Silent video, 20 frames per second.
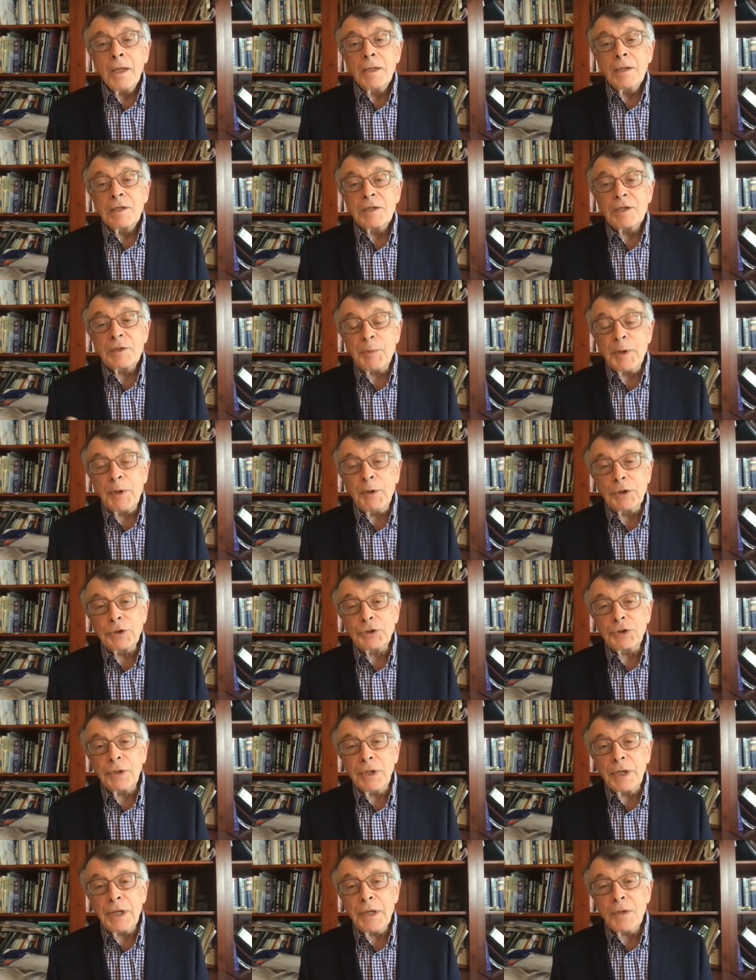
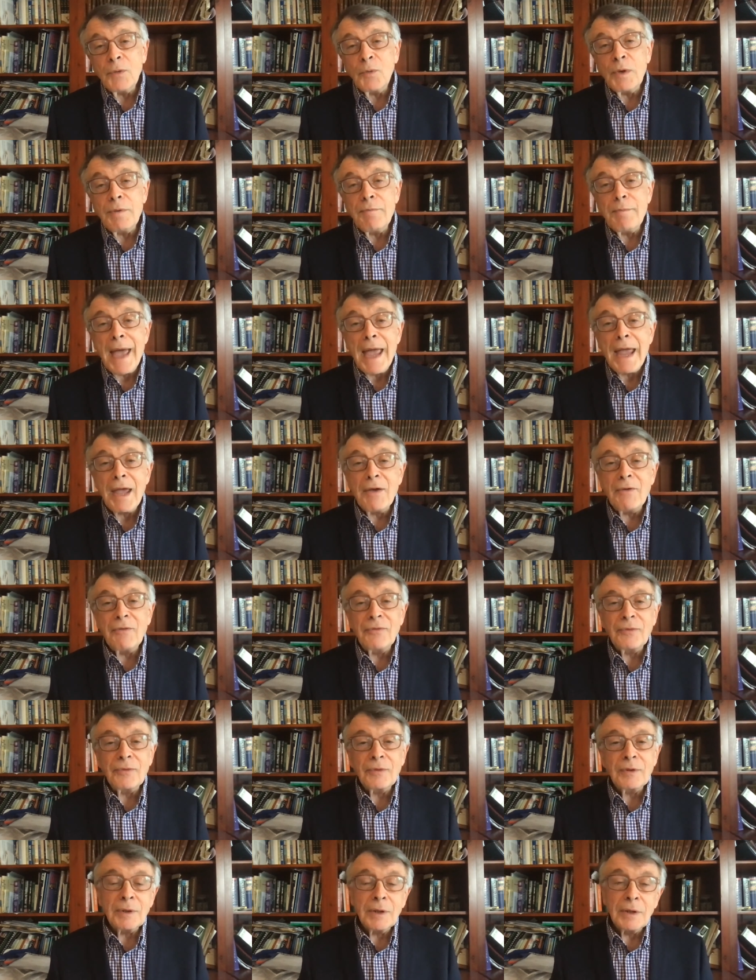Spiritually, we may have
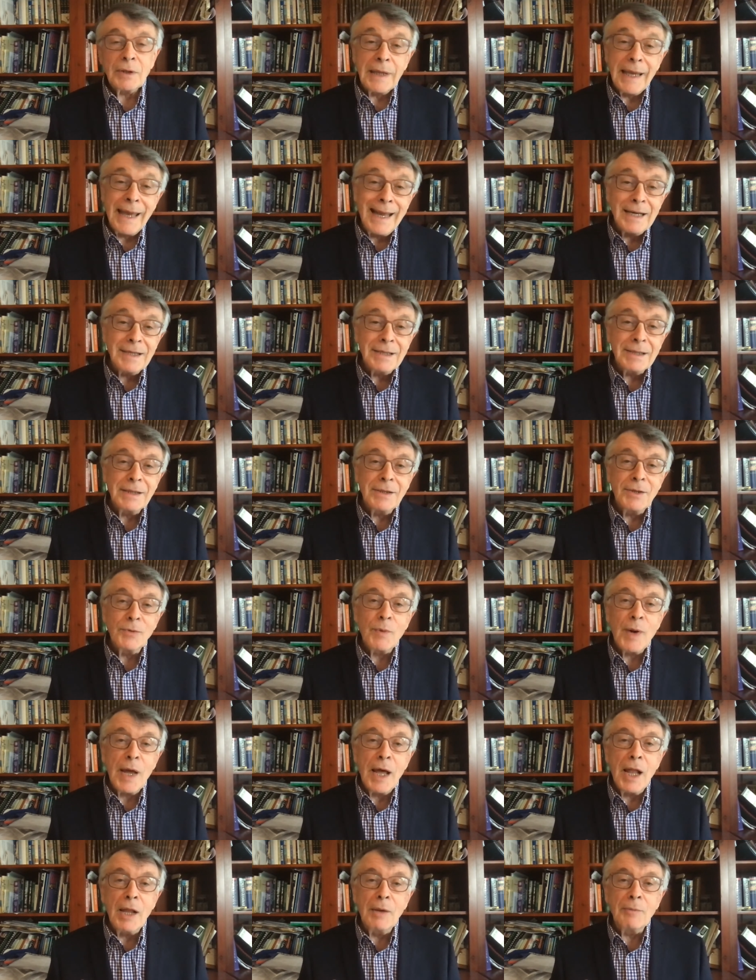entered the
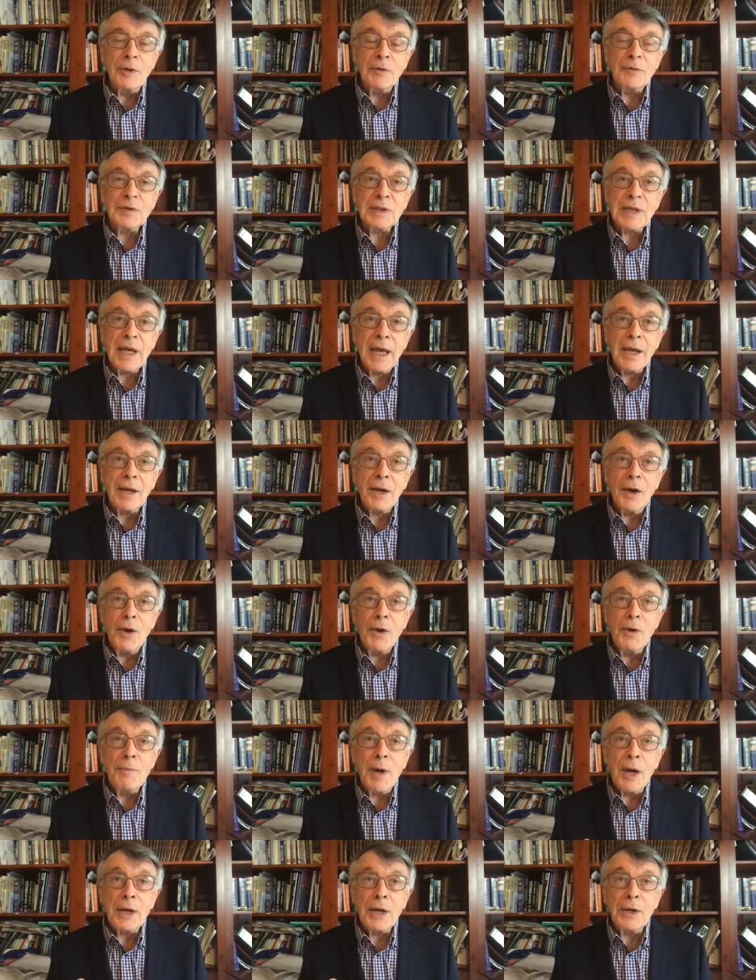realm of saying,
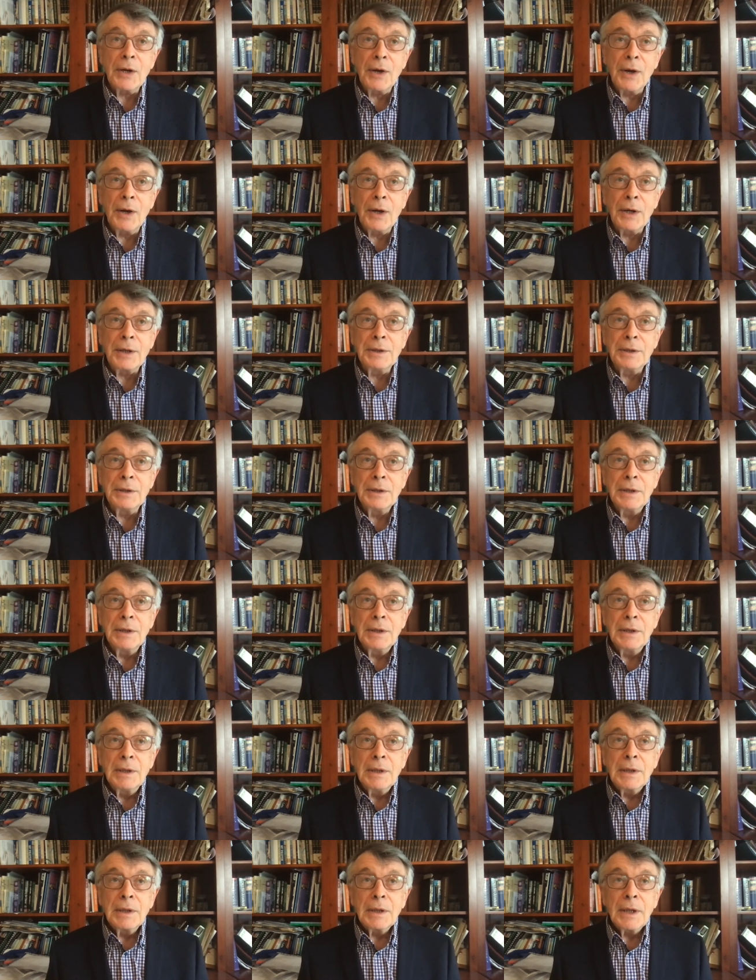oh my God,
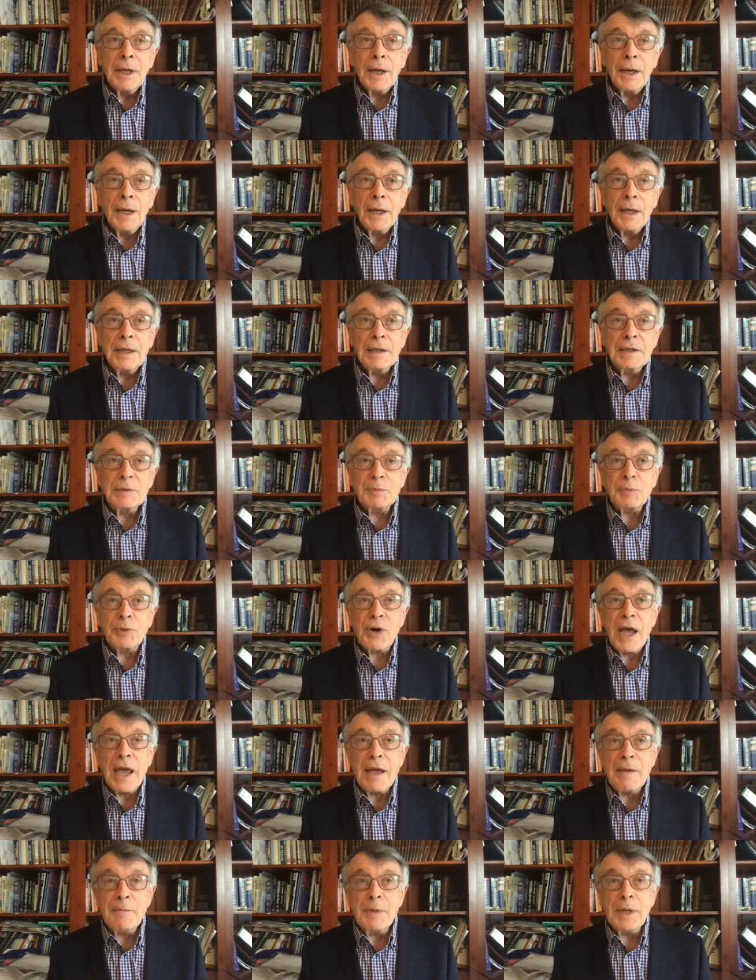Uh, let's
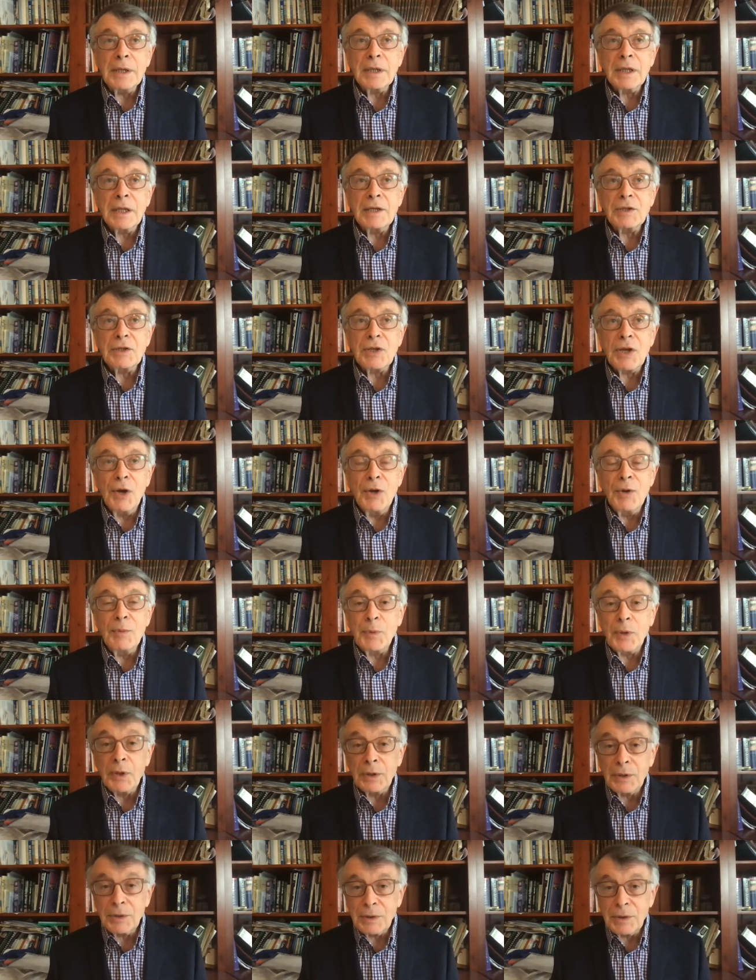pray a bit, let's hope
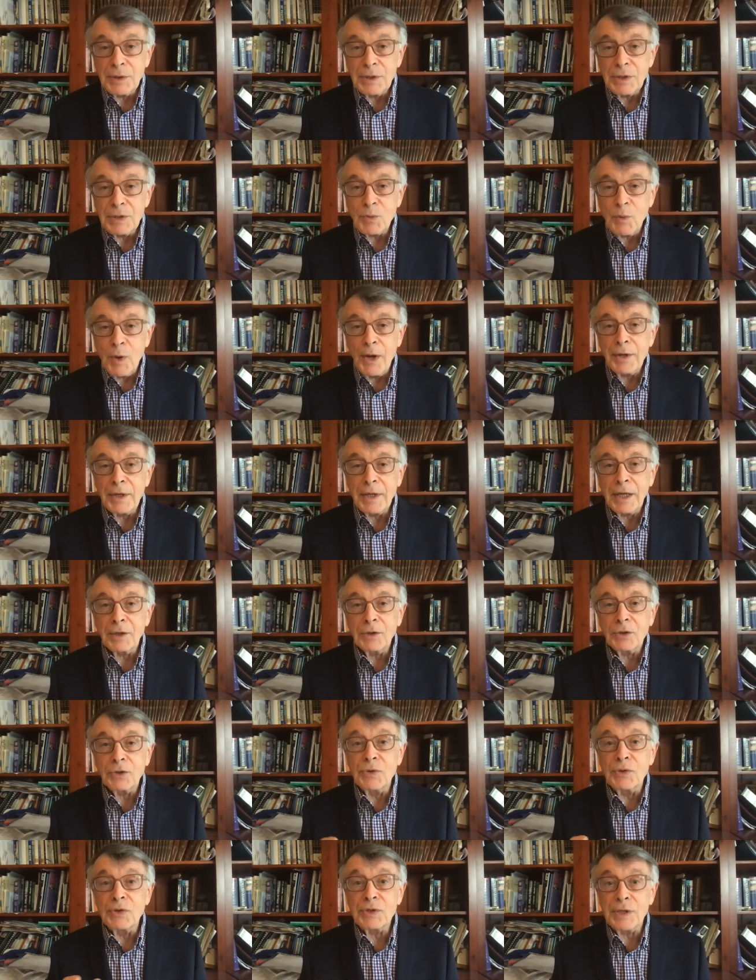that this won't get
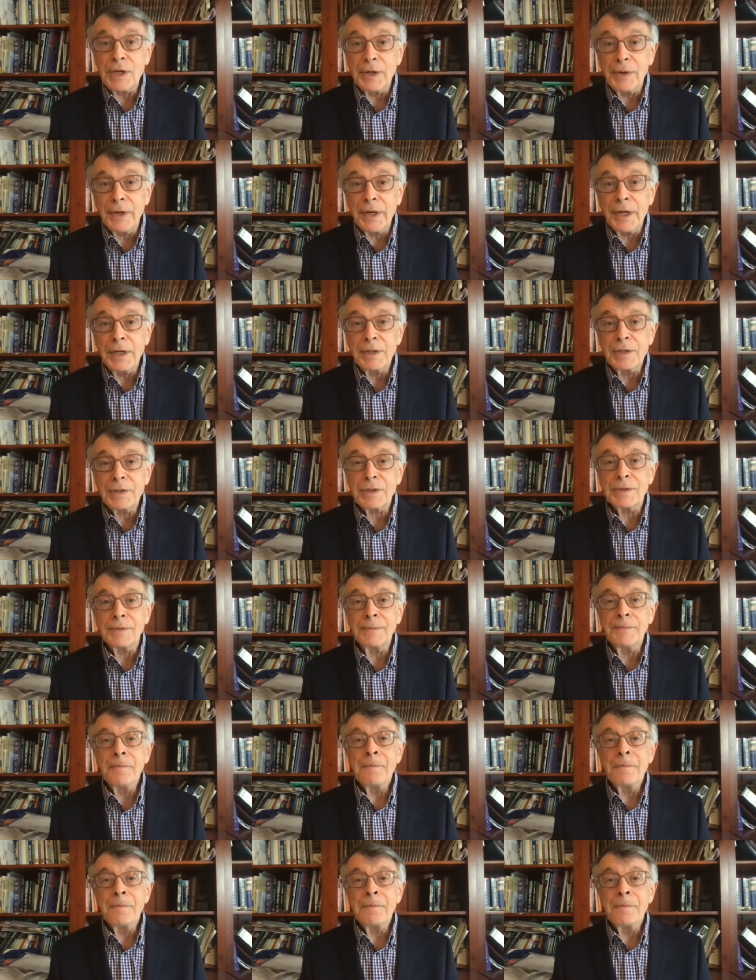too serious.